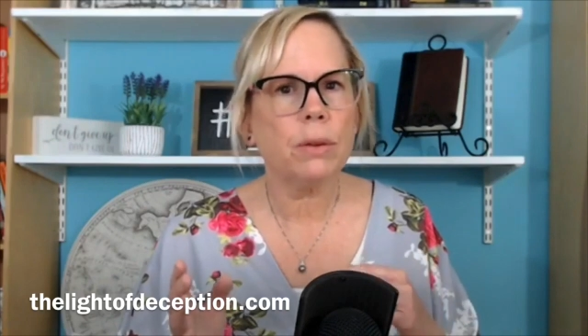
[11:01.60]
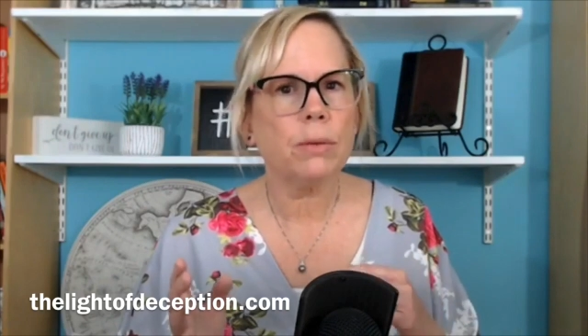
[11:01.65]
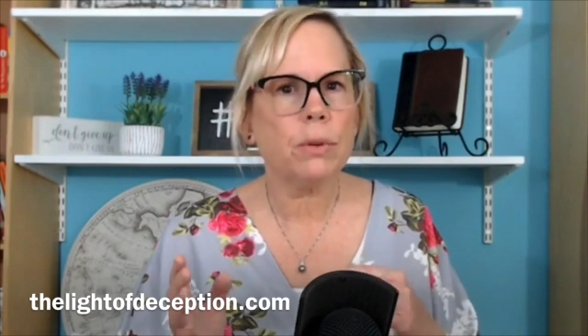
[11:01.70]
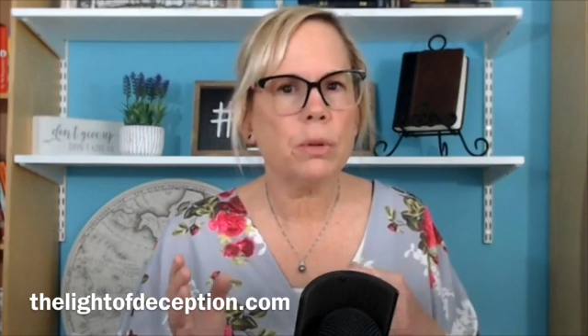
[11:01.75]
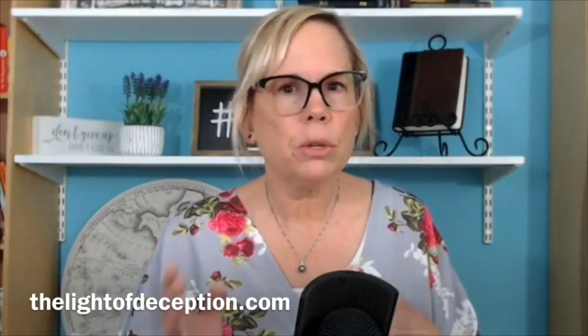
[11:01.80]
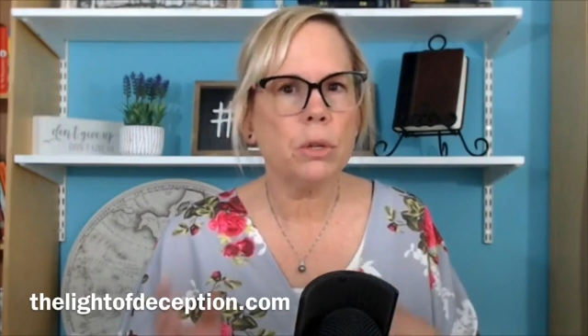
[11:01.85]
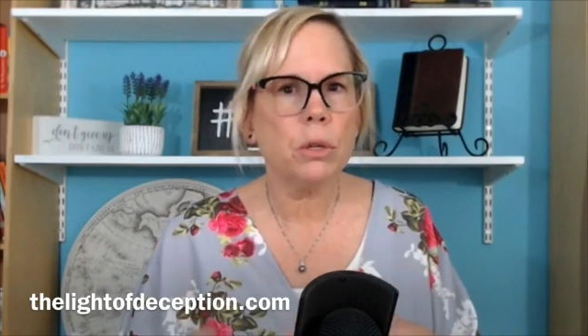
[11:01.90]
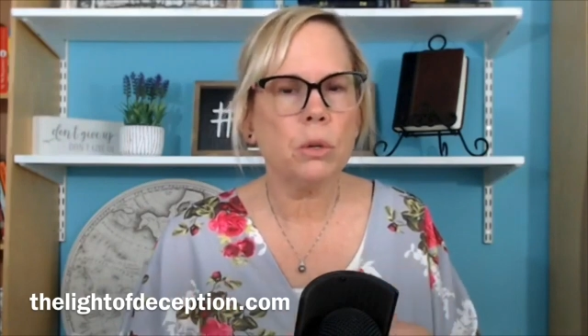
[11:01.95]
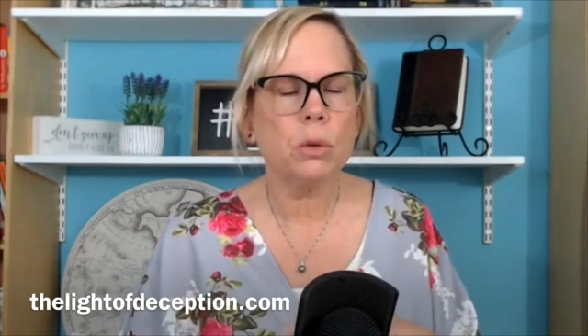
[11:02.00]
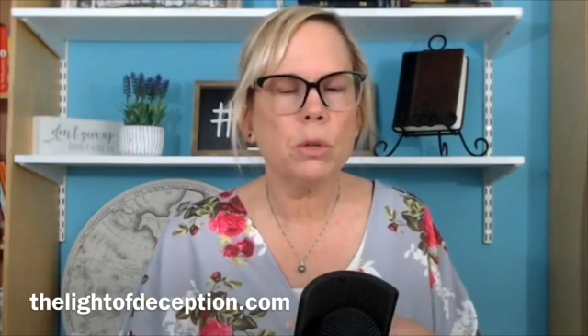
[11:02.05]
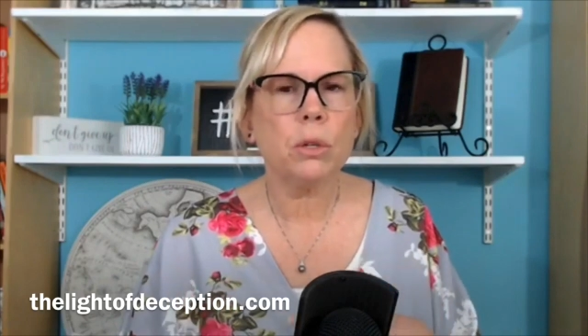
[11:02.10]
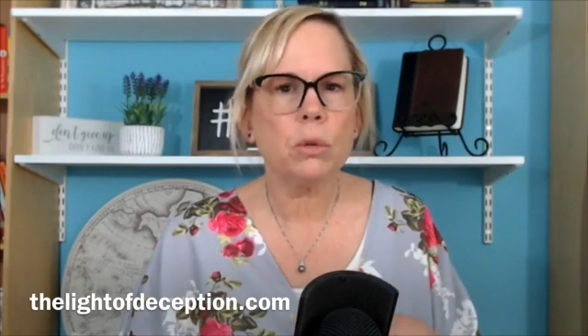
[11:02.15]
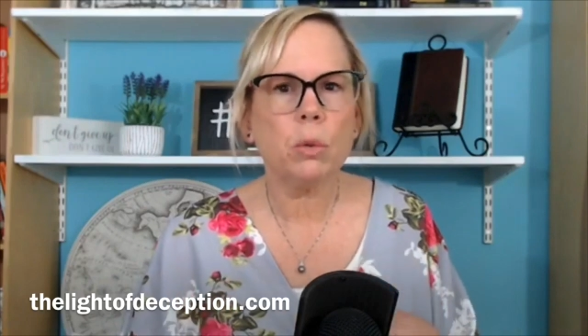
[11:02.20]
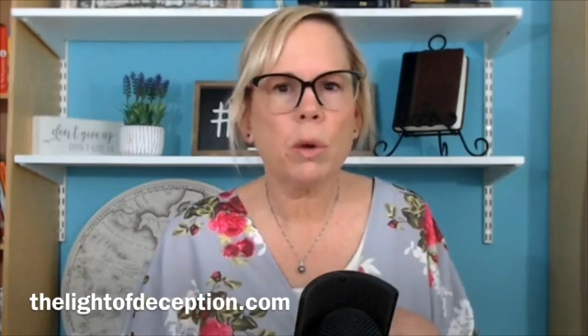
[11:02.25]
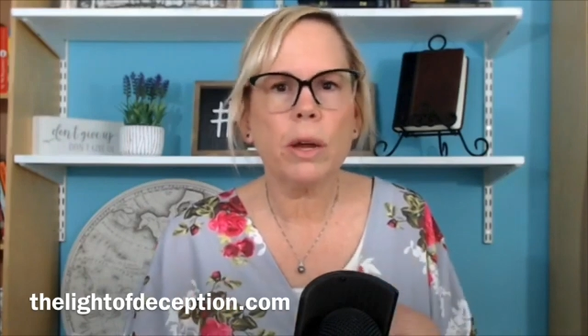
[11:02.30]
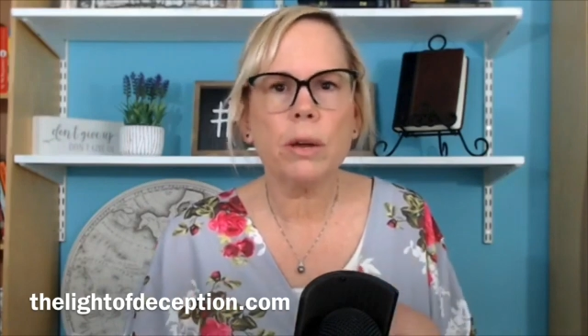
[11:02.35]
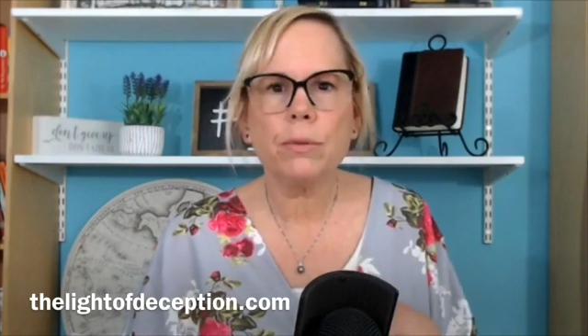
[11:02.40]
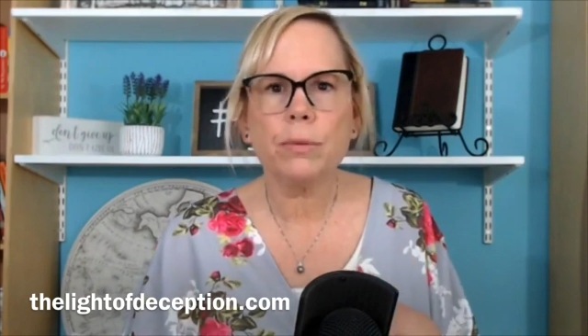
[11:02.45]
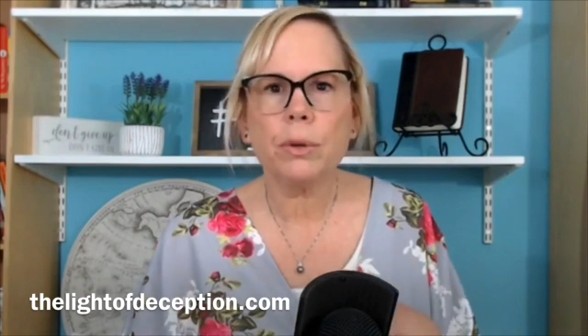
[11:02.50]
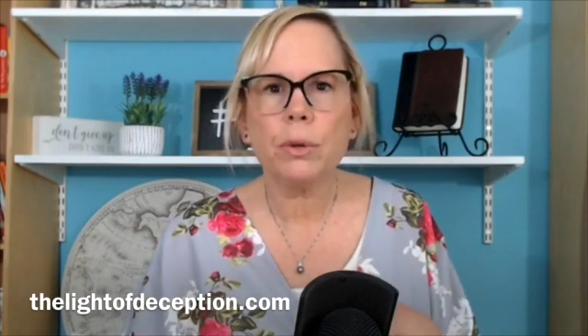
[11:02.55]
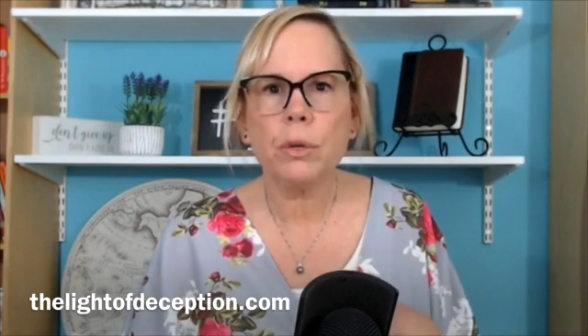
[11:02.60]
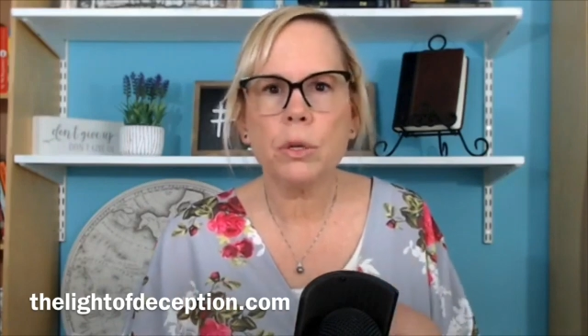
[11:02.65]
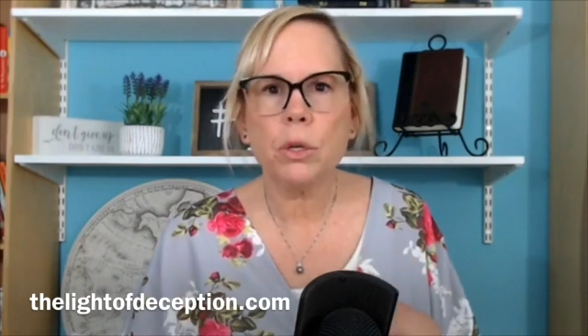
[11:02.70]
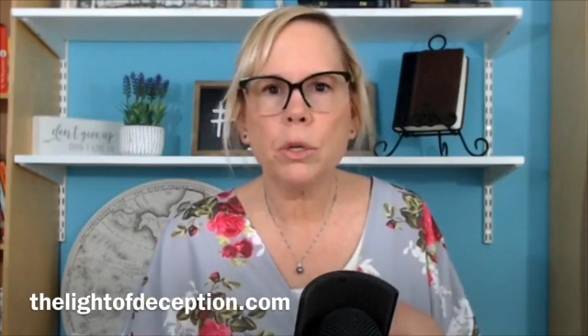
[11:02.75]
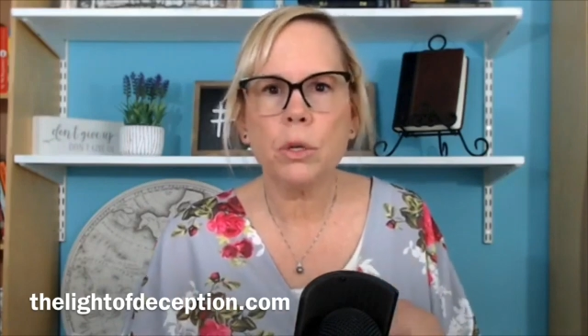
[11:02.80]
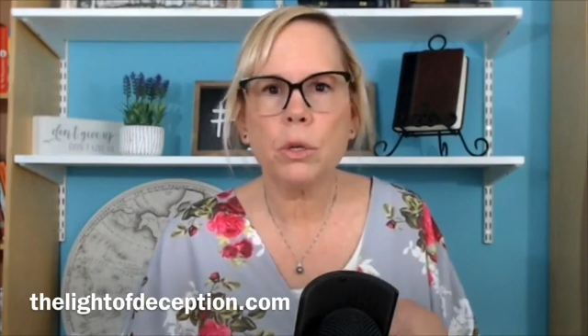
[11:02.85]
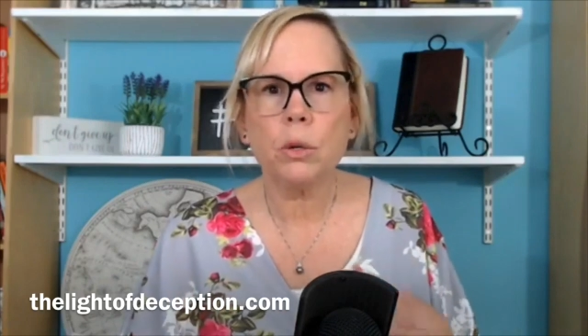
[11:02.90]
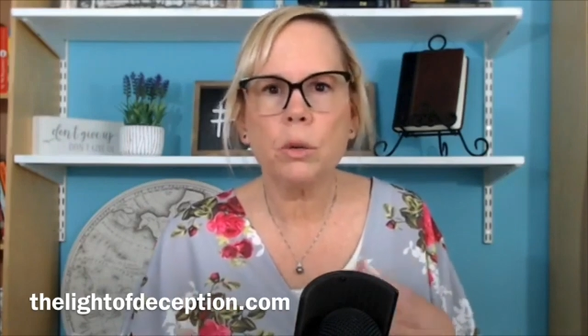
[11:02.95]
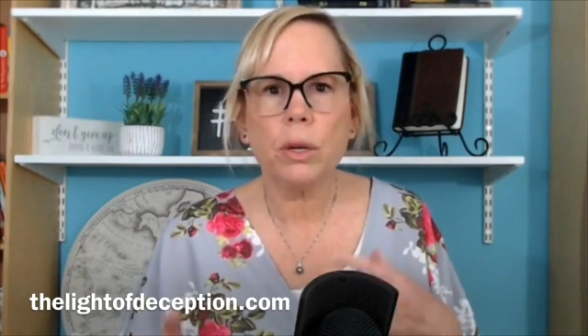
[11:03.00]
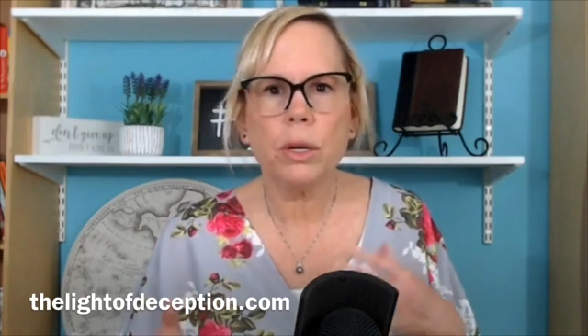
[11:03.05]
for you is right for you,